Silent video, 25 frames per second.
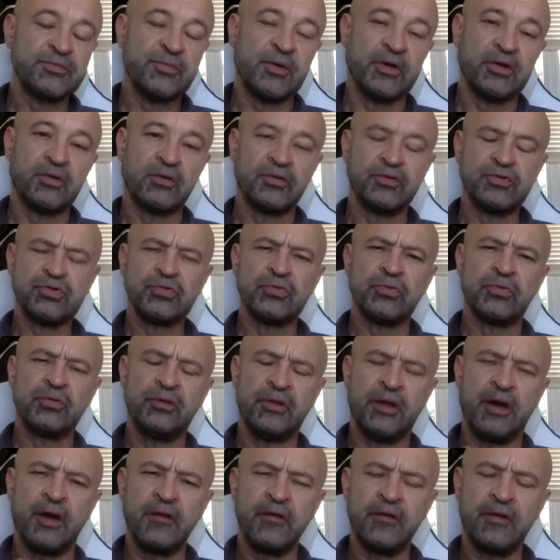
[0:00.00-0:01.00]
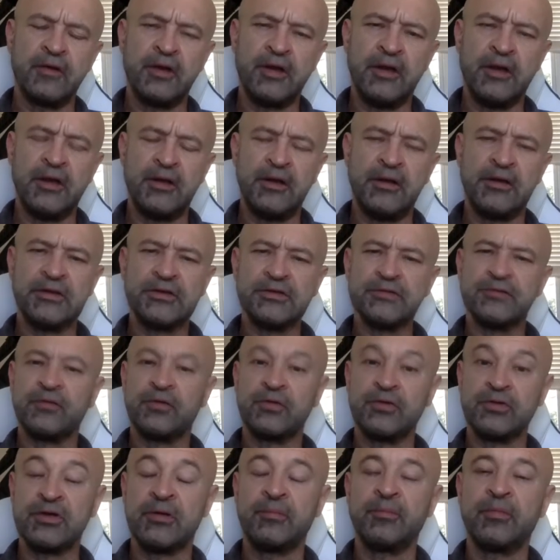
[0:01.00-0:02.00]
but also in other areas, for
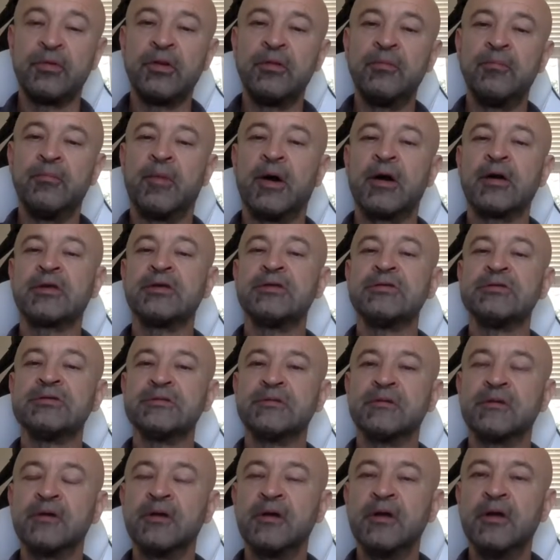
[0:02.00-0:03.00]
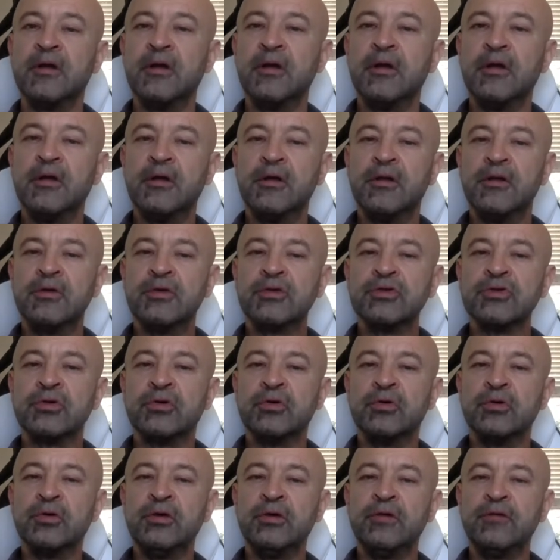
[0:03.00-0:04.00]
example, in marketing.
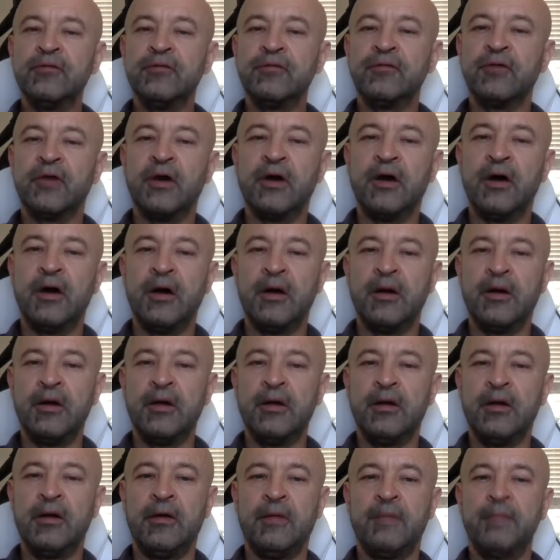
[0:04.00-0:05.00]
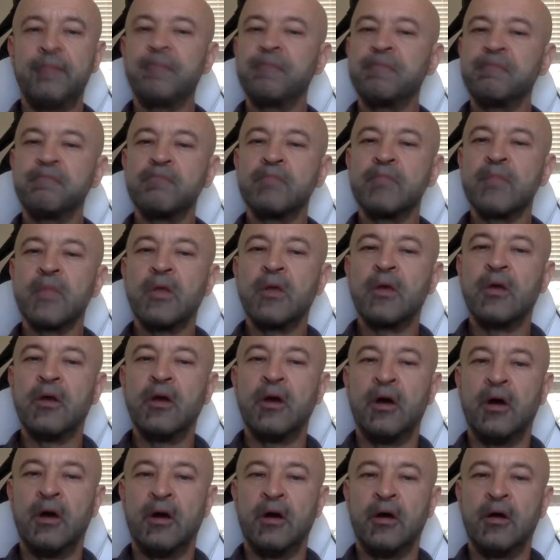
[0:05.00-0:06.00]
So if, uh,
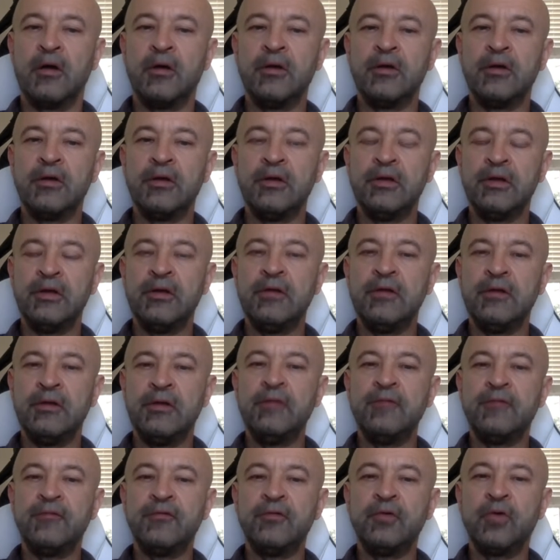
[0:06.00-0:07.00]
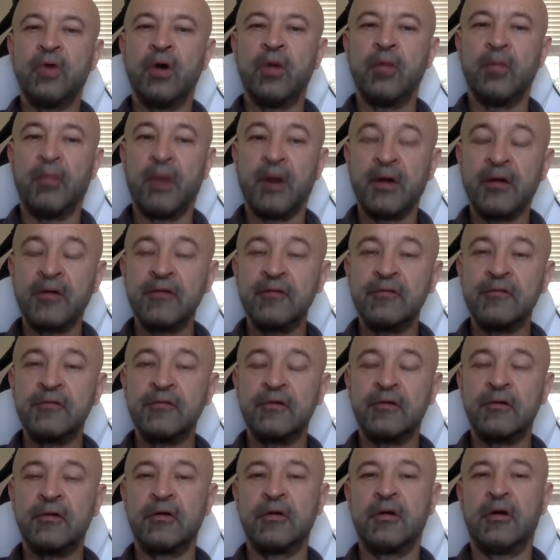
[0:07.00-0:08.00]
uh if you are a
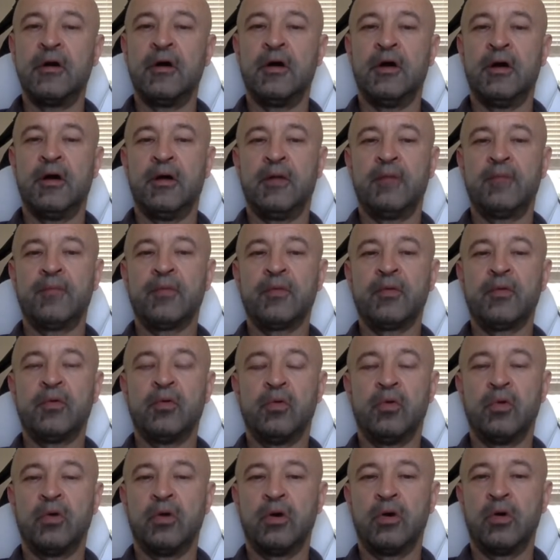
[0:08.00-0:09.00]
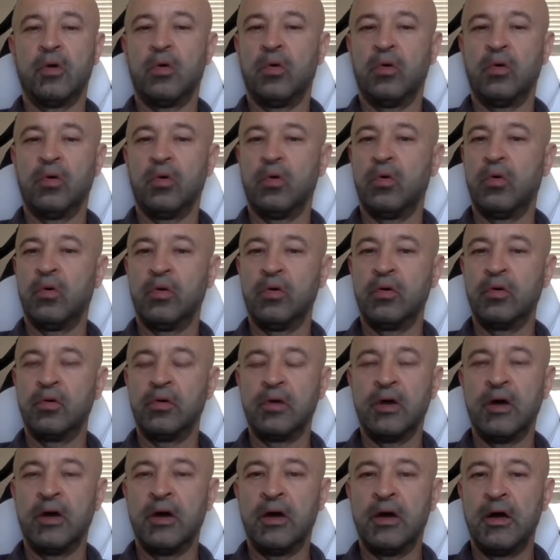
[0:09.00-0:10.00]
marketer uh, or, or,
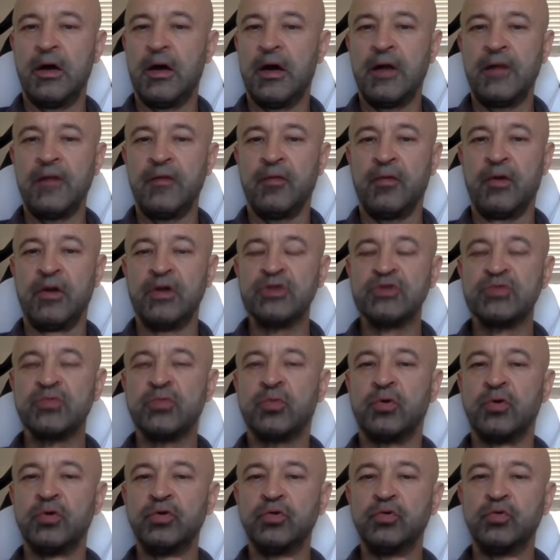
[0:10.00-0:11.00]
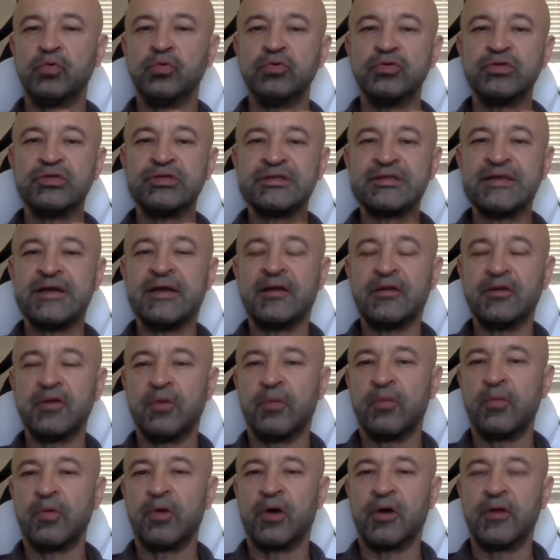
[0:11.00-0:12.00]
or otherwise want to sell
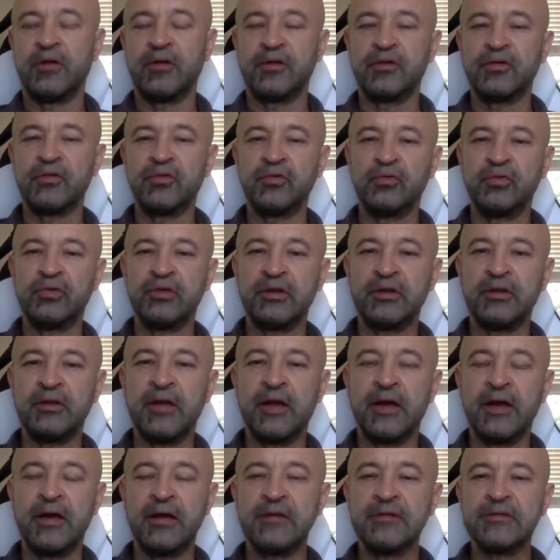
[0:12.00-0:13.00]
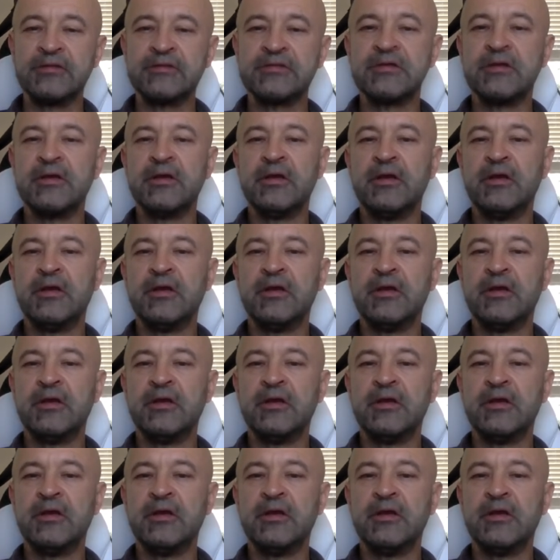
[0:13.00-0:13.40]
your product to the clients,